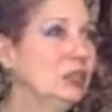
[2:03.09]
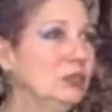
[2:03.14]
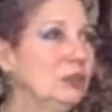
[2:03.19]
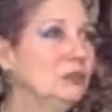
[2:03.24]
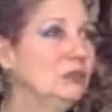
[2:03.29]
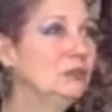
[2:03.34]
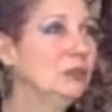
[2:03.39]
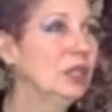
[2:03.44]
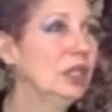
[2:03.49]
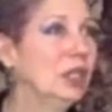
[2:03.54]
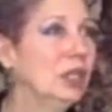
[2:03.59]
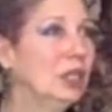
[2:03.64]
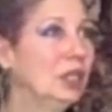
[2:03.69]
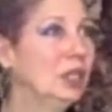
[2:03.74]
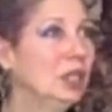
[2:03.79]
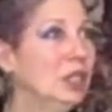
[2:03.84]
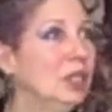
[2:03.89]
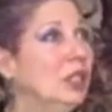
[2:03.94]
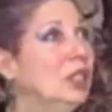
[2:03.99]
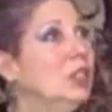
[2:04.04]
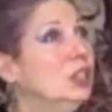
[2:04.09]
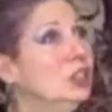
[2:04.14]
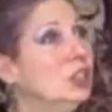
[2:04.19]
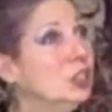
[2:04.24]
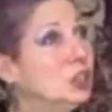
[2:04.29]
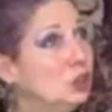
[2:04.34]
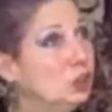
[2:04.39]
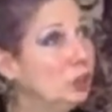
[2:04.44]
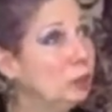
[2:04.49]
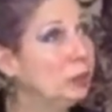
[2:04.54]
to
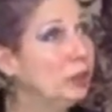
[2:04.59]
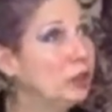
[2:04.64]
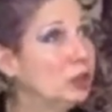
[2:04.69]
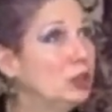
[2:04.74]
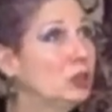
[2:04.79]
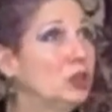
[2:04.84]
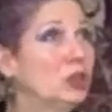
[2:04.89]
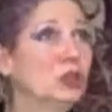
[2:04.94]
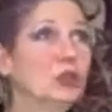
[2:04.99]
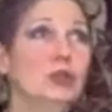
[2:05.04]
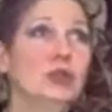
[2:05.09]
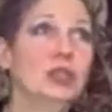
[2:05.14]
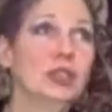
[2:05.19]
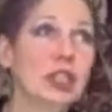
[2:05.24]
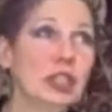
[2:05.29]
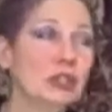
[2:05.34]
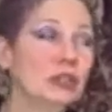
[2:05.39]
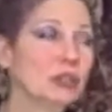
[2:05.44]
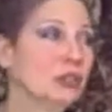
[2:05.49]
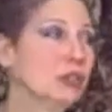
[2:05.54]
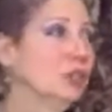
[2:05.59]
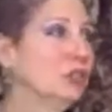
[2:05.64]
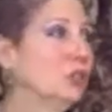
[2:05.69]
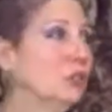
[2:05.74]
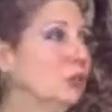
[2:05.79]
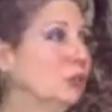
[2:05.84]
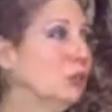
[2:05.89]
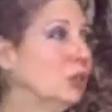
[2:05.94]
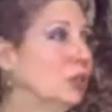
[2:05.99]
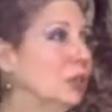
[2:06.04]
distributors who sell to
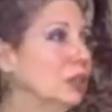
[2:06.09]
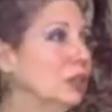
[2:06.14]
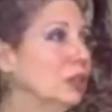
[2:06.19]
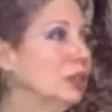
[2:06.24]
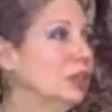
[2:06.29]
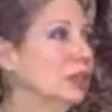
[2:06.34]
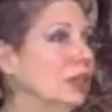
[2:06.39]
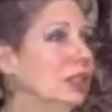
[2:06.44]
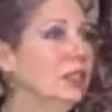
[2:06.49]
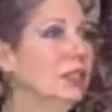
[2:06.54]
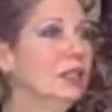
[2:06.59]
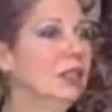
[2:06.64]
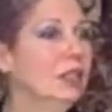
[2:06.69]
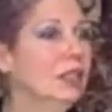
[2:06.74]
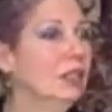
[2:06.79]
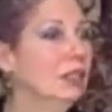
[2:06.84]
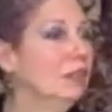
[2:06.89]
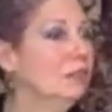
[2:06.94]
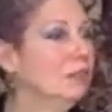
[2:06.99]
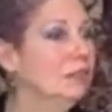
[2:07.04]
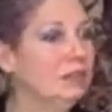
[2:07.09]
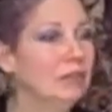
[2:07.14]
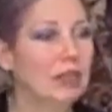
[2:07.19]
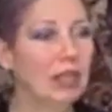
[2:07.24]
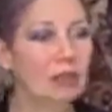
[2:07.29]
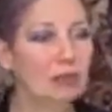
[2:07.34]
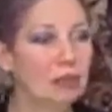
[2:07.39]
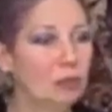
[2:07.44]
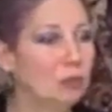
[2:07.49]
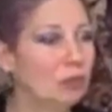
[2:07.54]
stores
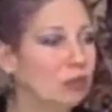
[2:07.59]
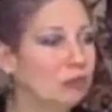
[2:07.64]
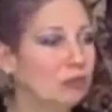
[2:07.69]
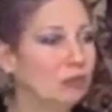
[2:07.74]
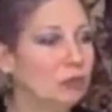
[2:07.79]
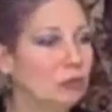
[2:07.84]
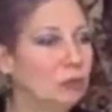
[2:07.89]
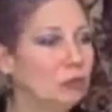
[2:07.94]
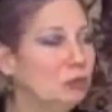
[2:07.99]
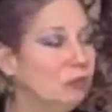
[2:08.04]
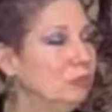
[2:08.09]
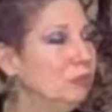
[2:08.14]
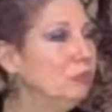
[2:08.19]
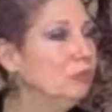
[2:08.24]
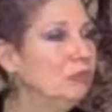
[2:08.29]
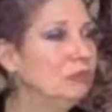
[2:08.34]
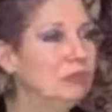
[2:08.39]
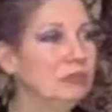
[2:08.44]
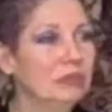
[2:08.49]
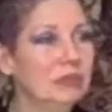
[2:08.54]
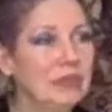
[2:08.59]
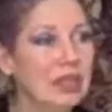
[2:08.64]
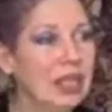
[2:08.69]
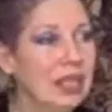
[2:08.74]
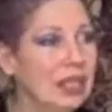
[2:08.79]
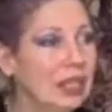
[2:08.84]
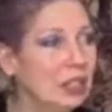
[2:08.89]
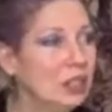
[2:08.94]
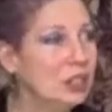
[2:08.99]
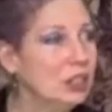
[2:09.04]
everywhere from
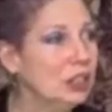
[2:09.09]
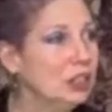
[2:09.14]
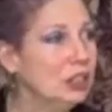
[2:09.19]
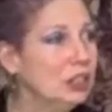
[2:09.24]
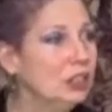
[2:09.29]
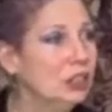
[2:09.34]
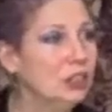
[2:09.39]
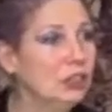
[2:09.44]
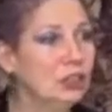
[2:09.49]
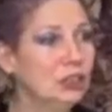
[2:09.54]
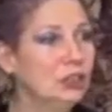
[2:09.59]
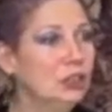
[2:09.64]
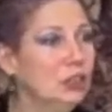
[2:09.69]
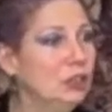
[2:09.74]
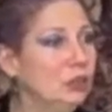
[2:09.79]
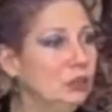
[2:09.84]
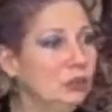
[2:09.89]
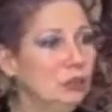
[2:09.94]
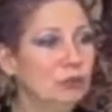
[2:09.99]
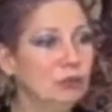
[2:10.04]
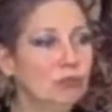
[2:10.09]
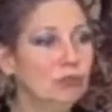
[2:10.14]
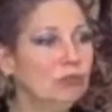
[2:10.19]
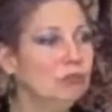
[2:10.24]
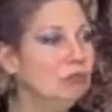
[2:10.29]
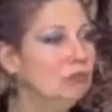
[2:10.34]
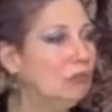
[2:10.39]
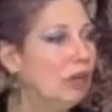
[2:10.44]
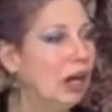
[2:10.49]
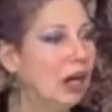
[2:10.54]
England to
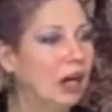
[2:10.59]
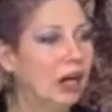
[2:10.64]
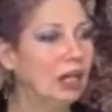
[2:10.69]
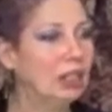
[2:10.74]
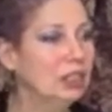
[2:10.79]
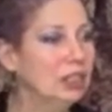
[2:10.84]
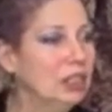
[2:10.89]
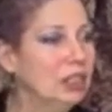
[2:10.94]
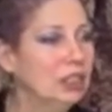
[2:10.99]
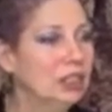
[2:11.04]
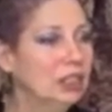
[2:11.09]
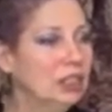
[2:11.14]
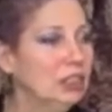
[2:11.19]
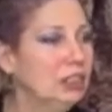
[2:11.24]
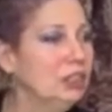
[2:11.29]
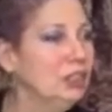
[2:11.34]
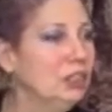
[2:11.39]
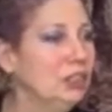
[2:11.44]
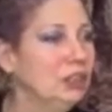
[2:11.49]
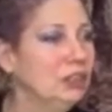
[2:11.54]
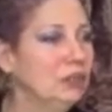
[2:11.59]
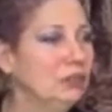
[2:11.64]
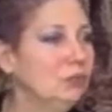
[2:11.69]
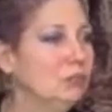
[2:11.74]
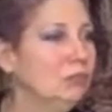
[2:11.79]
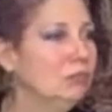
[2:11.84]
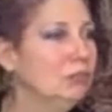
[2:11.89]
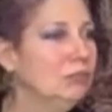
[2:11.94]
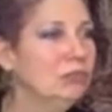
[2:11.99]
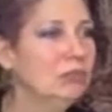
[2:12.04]
Holland,
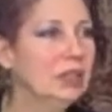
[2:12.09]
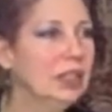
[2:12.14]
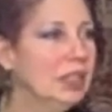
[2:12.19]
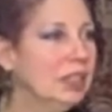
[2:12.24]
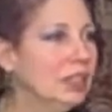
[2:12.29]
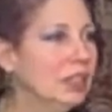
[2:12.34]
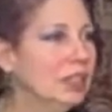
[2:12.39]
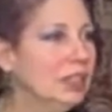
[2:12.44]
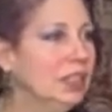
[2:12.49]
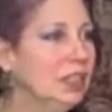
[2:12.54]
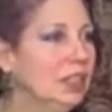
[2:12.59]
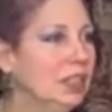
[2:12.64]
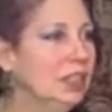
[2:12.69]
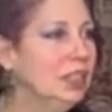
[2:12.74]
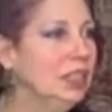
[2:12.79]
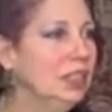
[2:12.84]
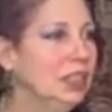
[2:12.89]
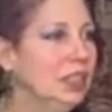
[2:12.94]
Italy.